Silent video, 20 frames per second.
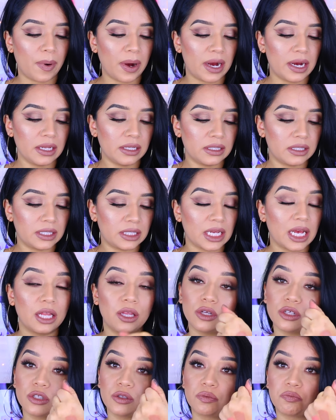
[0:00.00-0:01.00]
But
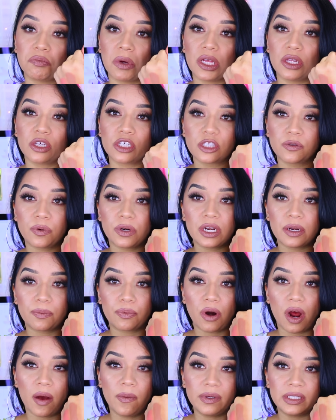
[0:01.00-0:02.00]
it looks it looks pretty
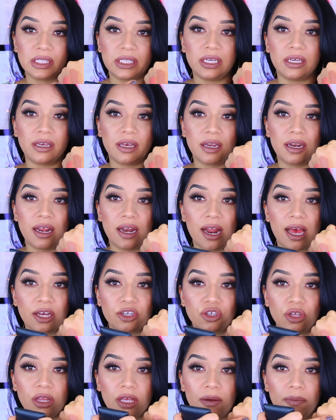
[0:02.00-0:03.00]
promising, and it
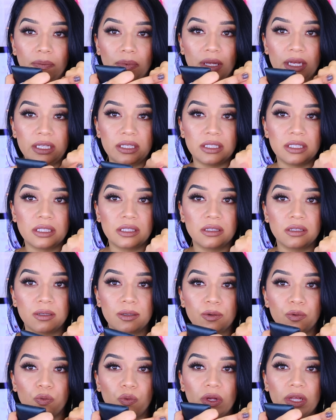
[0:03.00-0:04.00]
actually blends
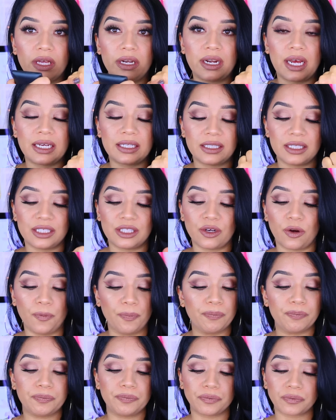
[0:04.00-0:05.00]
really nicely. So
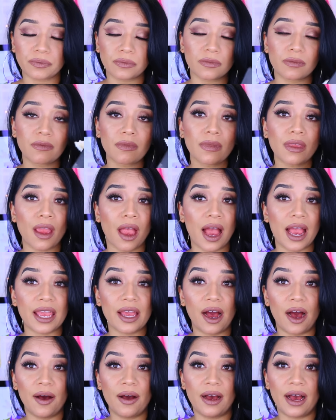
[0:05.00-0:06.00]
I,
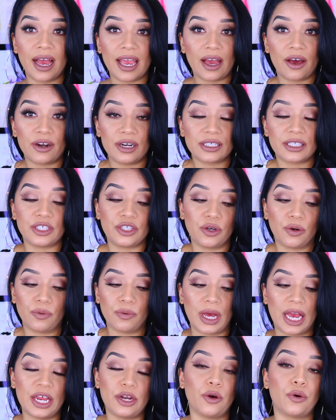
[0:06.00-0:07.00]
I honestly
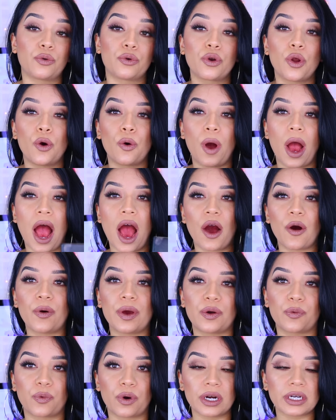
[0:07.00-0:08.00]
don't I don't know how
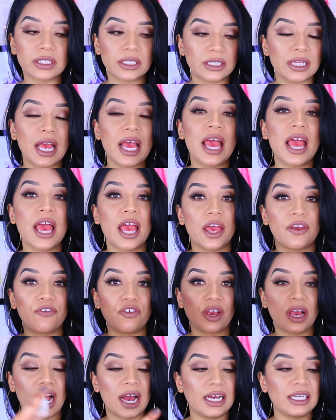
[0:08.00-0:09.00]
it works. If
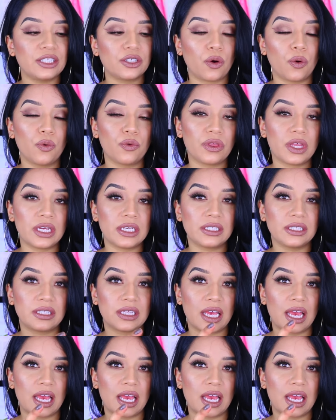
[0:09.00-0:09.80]
you guys own this